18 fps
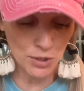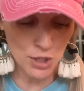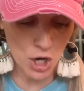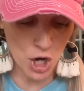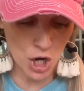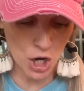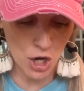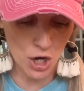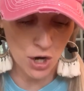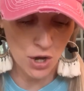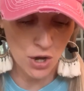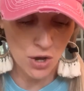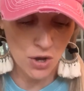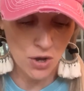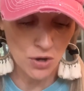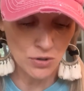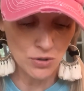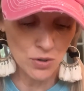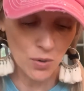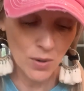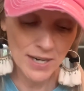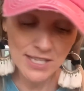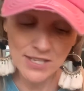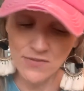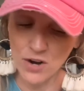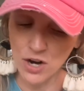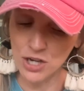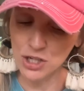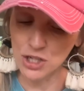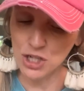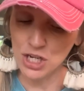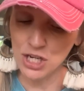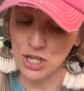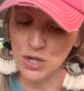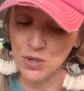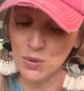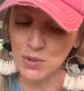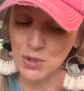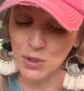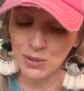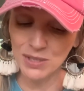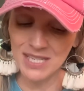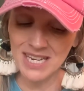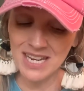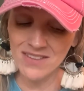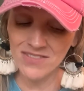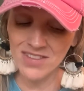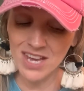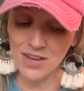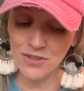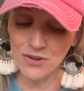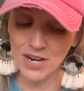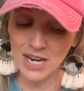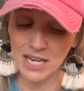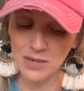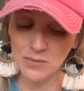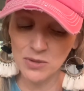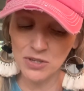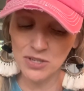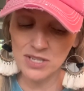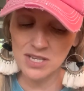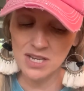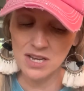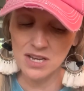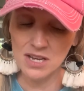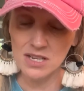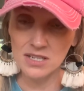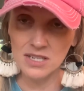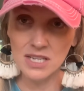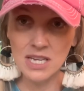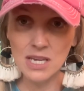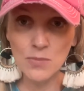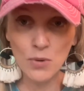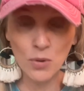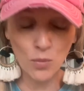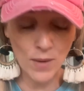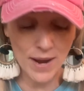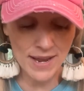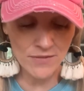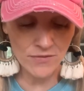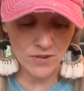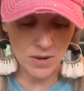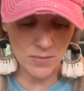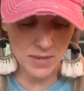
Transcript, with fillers: her, nor, as far as she knew, told any of the other animals to keep away from